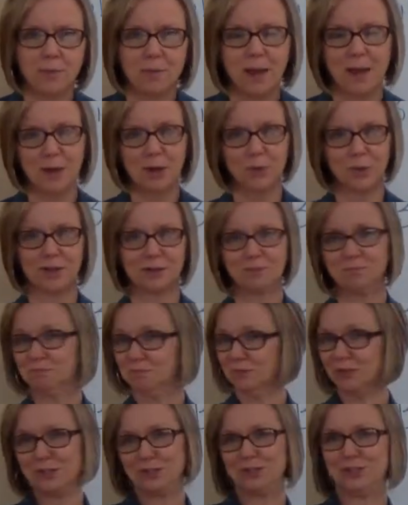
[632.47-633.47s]
banquet,
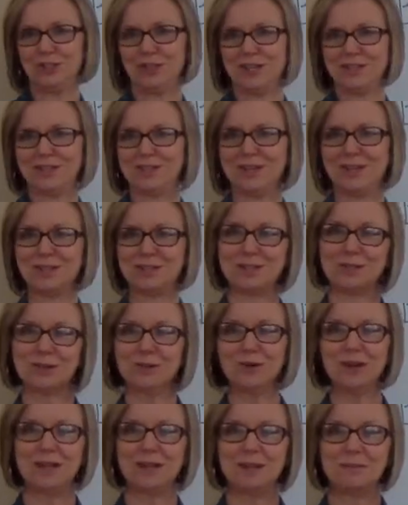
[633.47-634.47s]
just us
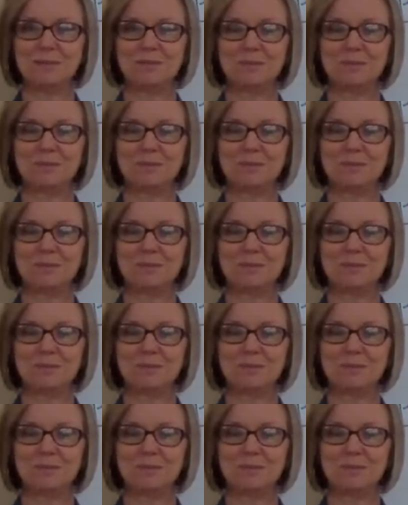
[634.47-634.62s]
three.